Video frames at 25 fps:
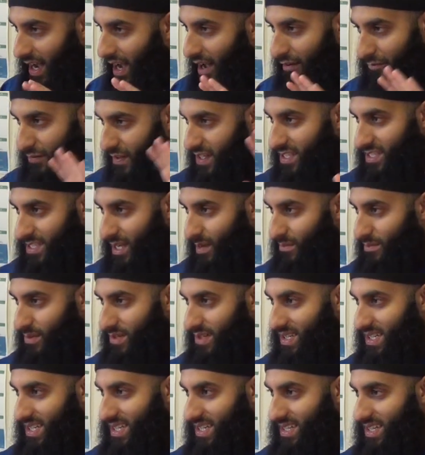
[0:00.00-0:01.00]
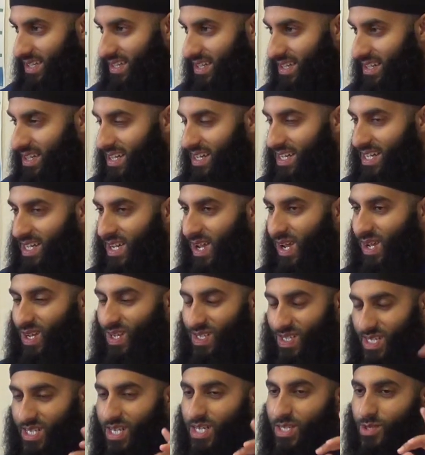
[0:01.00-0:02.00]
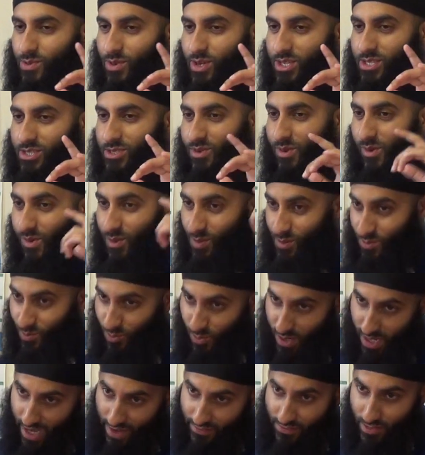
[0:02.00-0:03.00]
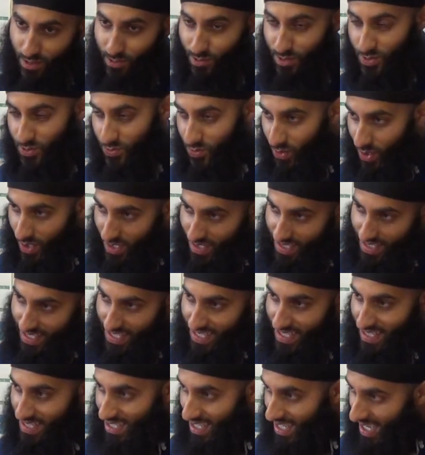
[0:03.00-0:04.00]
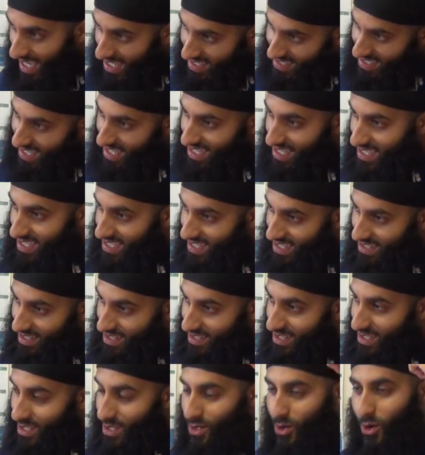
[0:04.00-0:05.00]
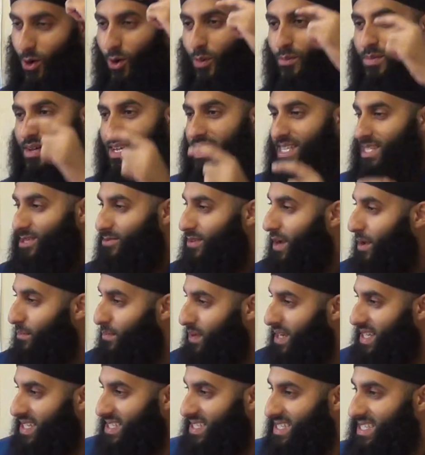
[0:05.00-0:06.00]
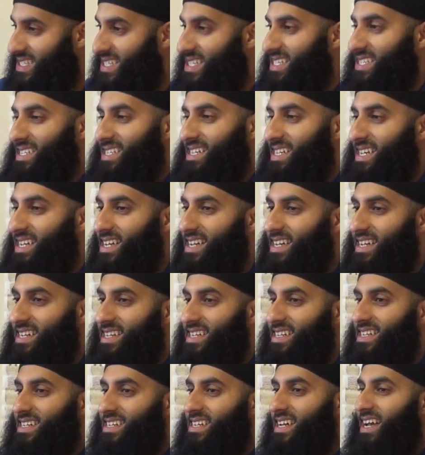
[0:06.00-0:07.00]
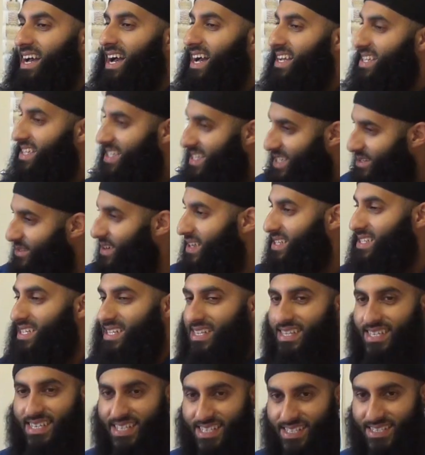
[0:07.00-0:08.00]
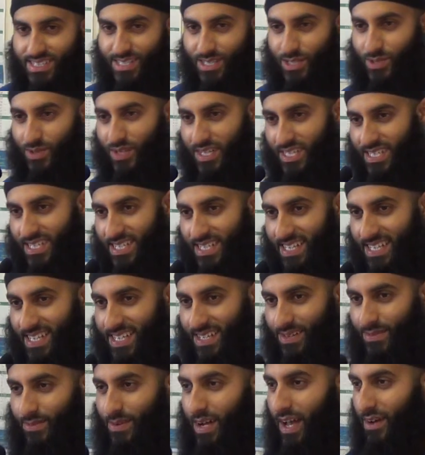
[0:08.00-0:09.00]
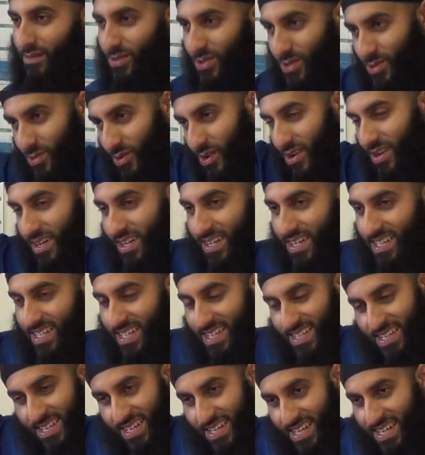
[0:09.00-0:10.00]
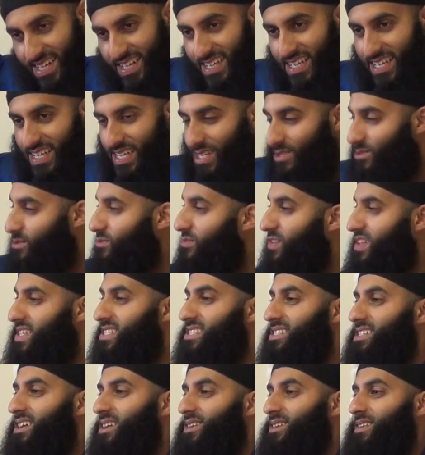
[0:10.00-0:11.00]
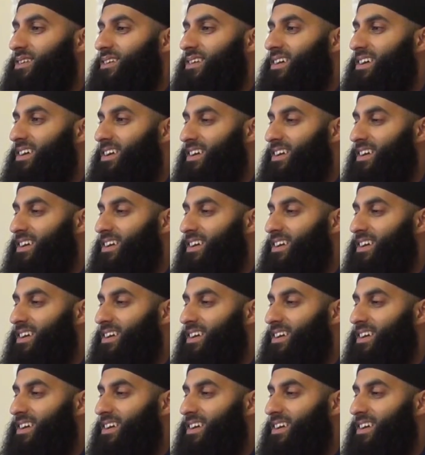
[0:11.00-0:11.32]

I fixed up. In other words, whatever it was wrong in the guy's head, Omar hit the right place. And he corrected his situation. Whatever's wrong, it was fixed now.